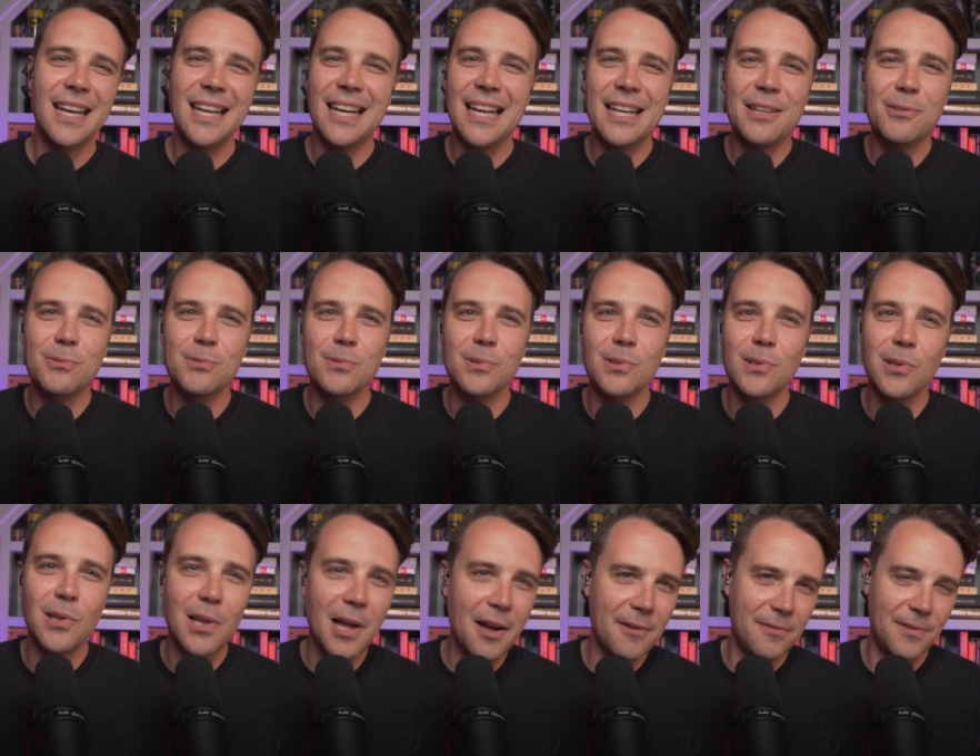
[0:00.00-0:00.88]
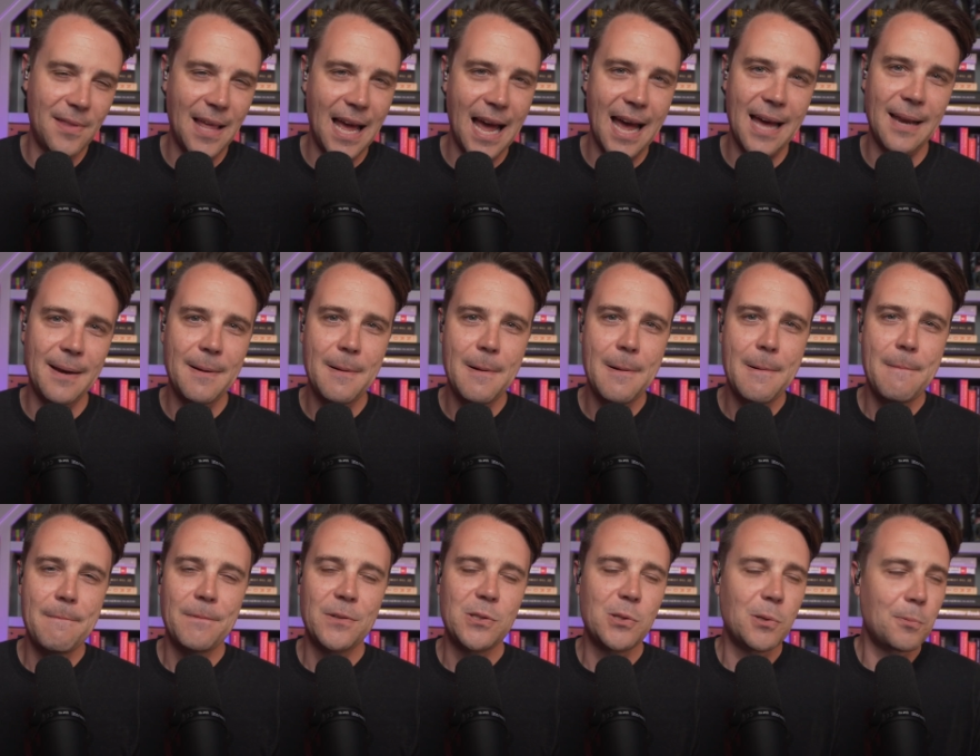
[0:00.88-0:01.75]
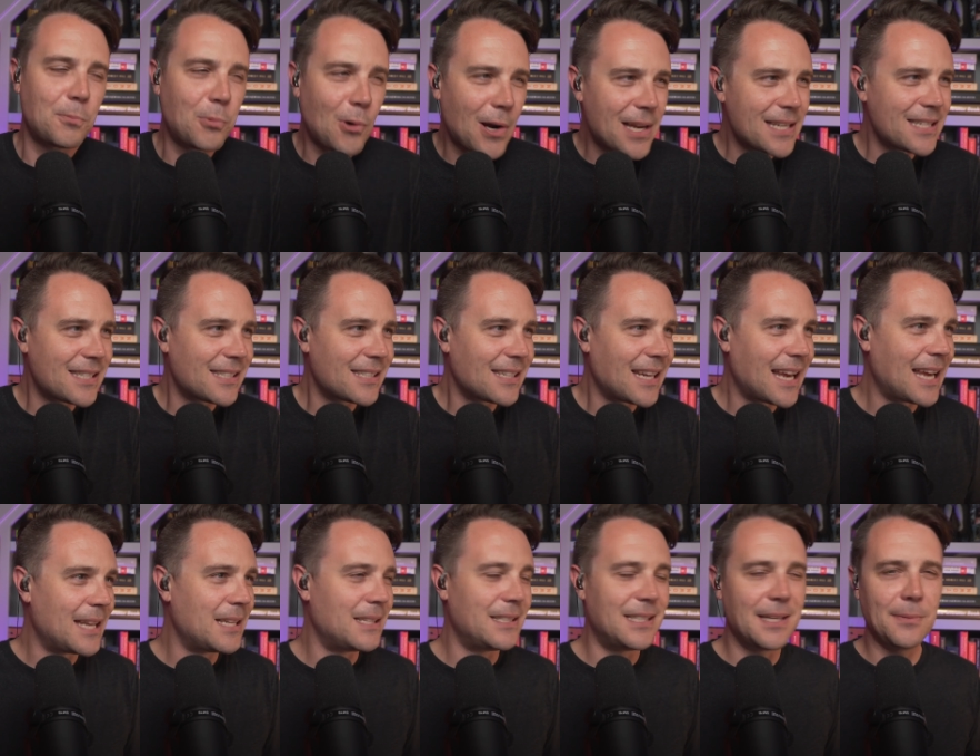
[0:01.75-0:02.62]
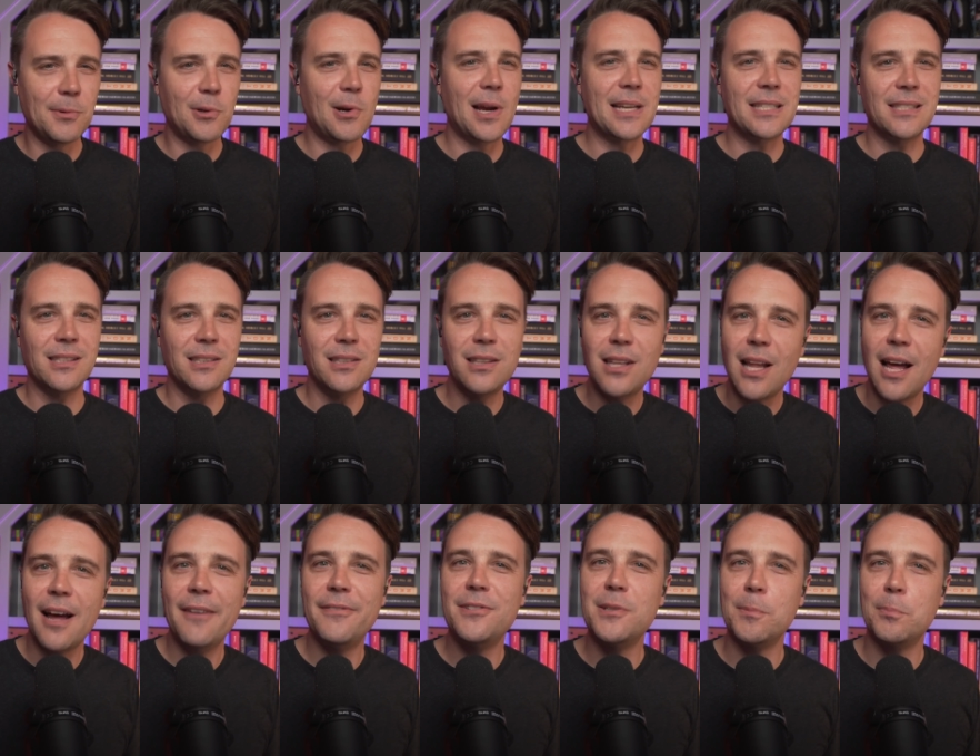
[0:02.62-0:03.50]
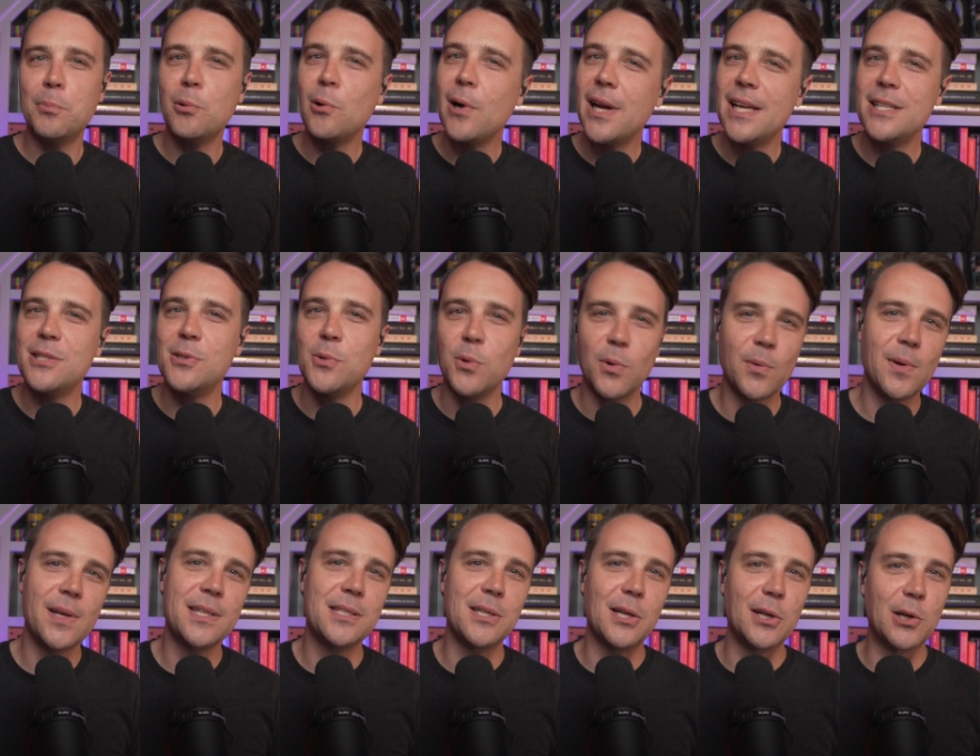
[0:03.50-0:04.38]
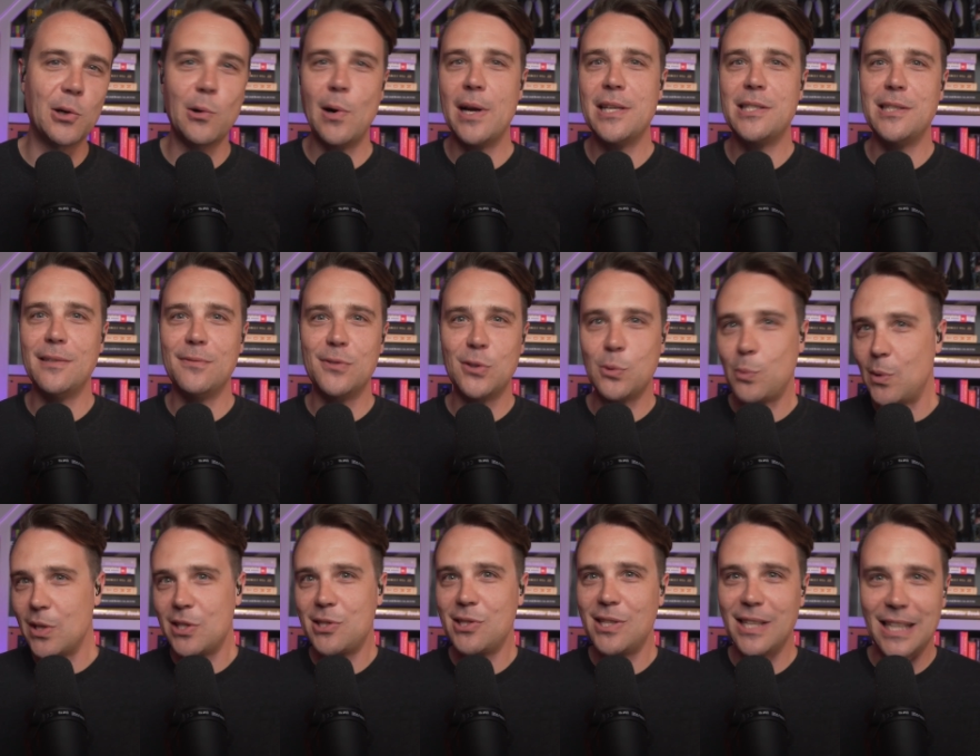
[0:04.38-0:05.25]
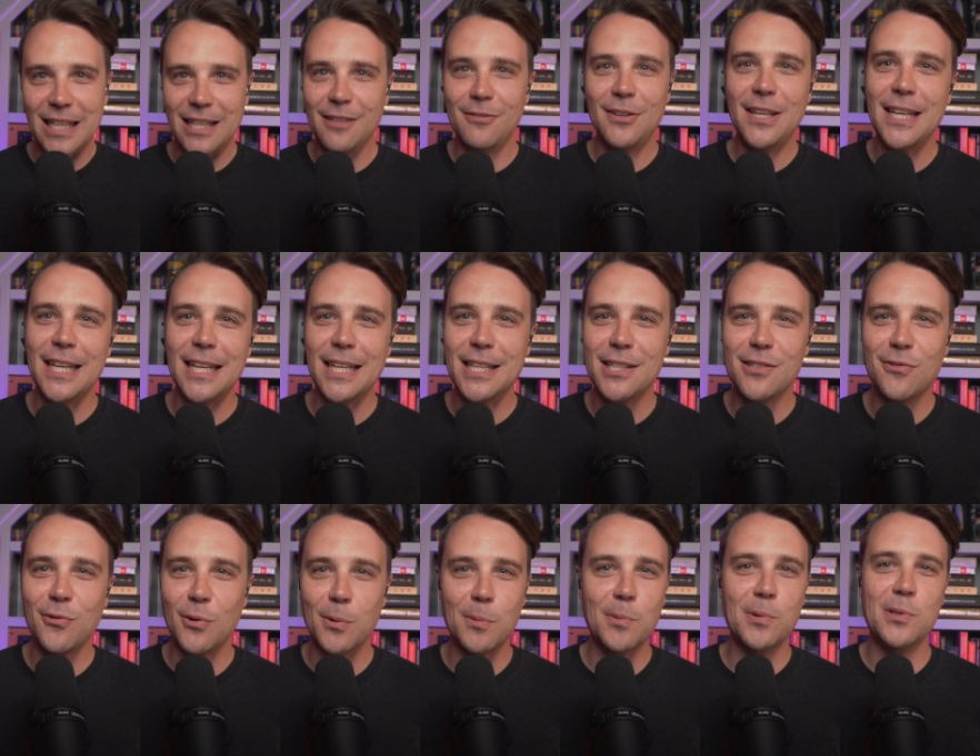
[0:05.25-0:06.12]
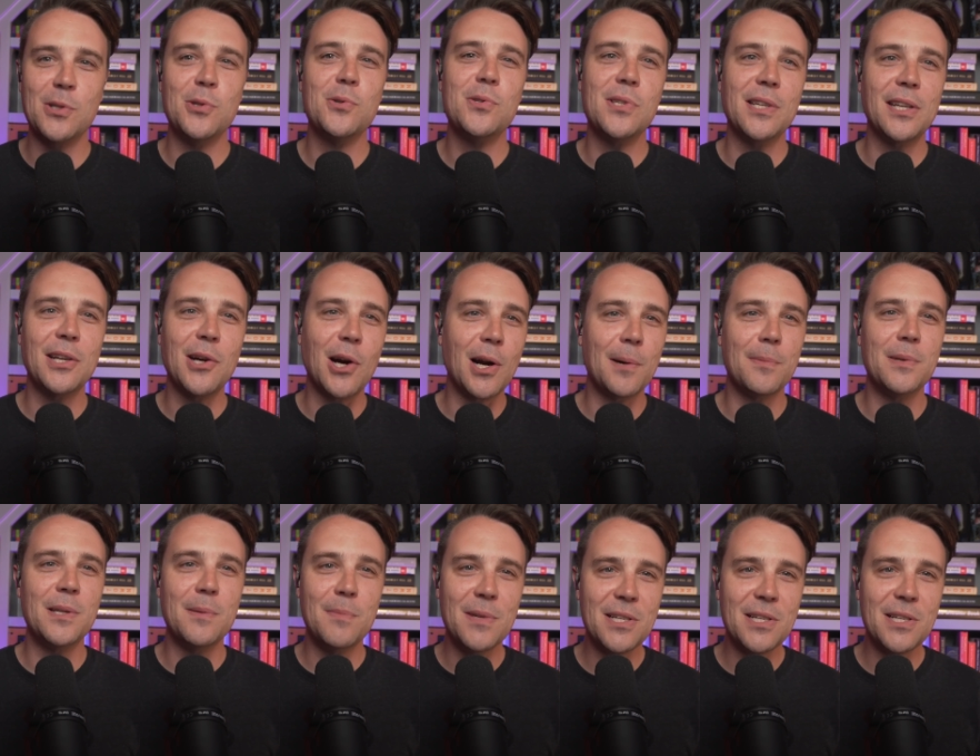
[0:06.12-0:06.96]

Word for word: And I don't love that. So the press and Democrats love to praise Norway's aggressive switch to EVs for reducing carbon